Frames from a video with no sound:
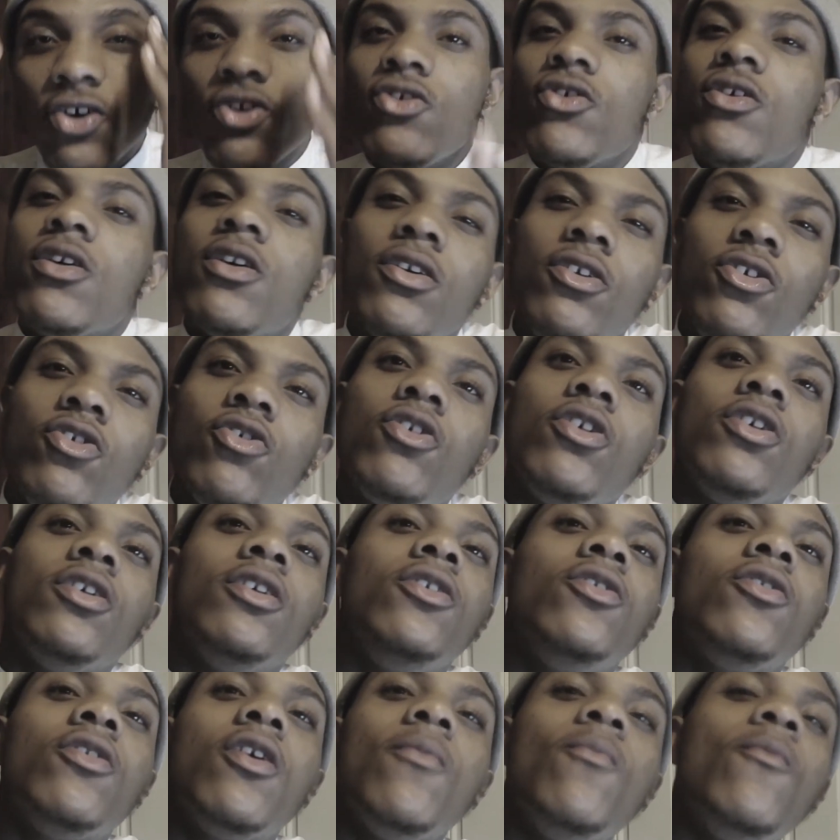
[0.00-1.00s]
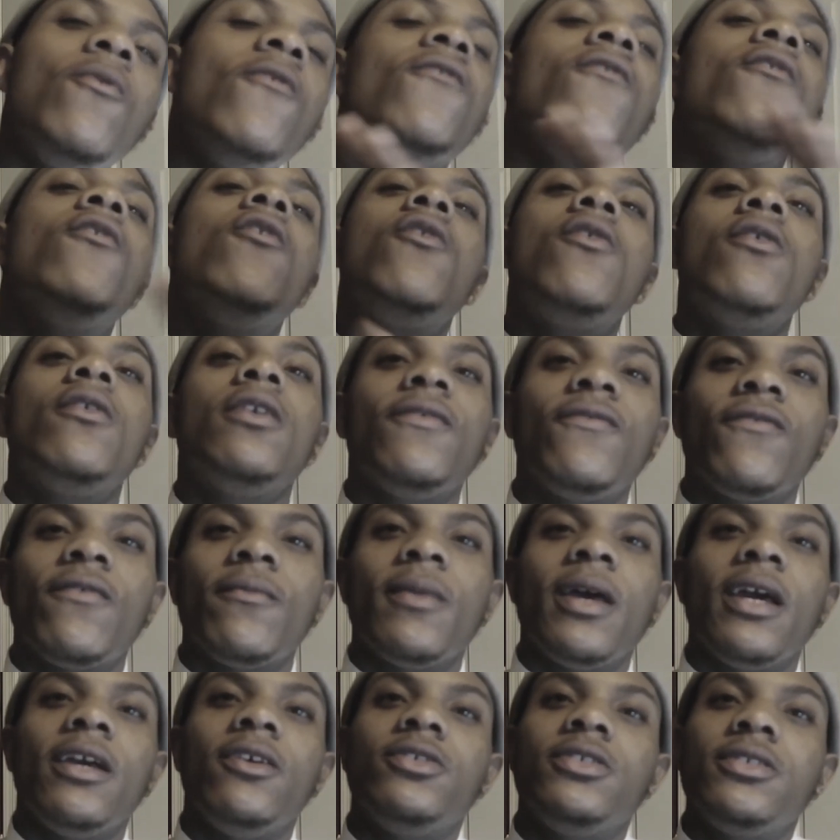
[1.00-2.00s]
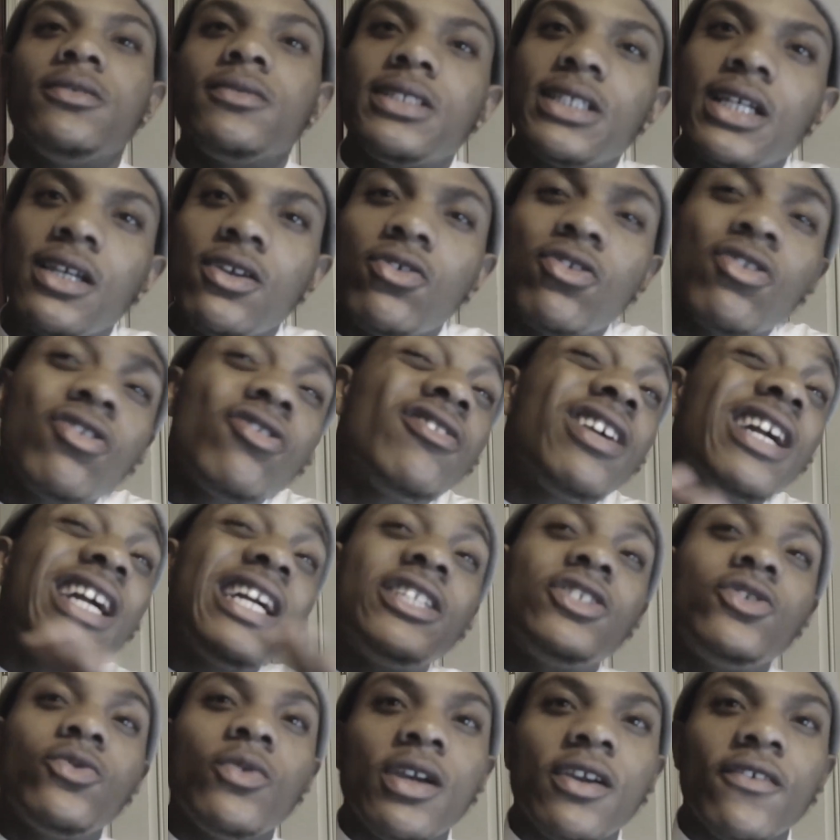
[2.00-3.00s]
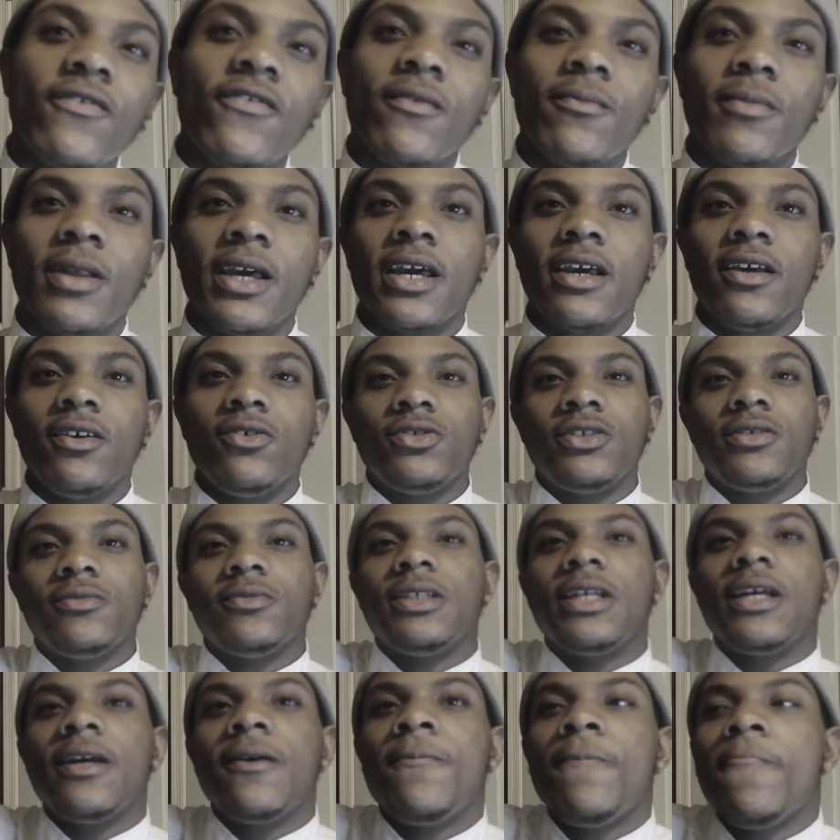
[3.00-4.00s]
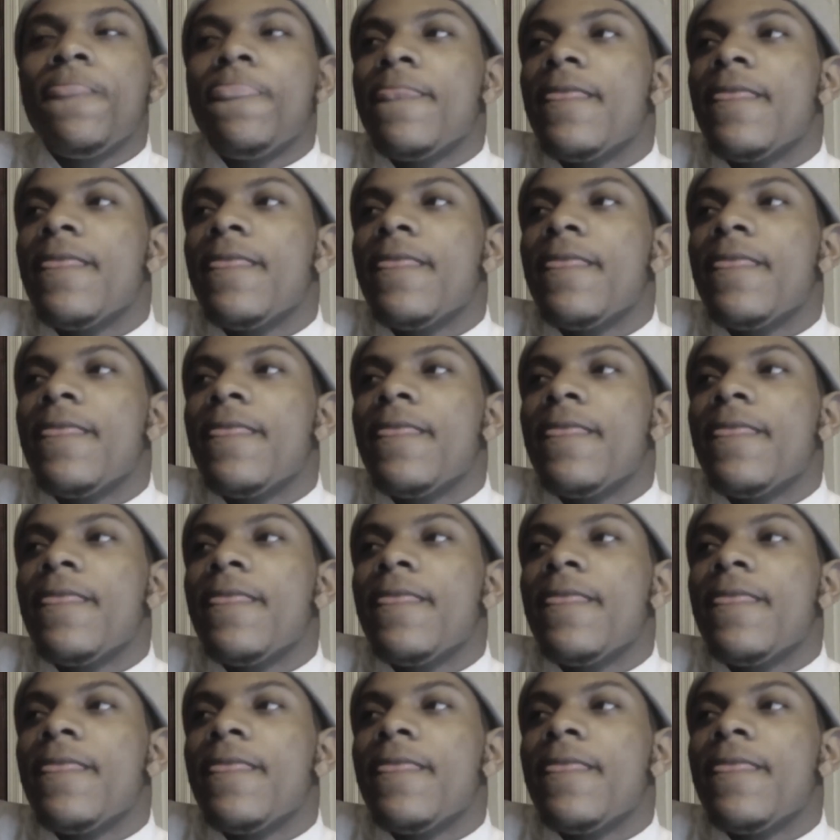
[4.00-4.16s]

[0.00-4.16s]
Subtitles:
You could move on from that. You see what I'm saying? You could graduate from that. You see what I'm saying?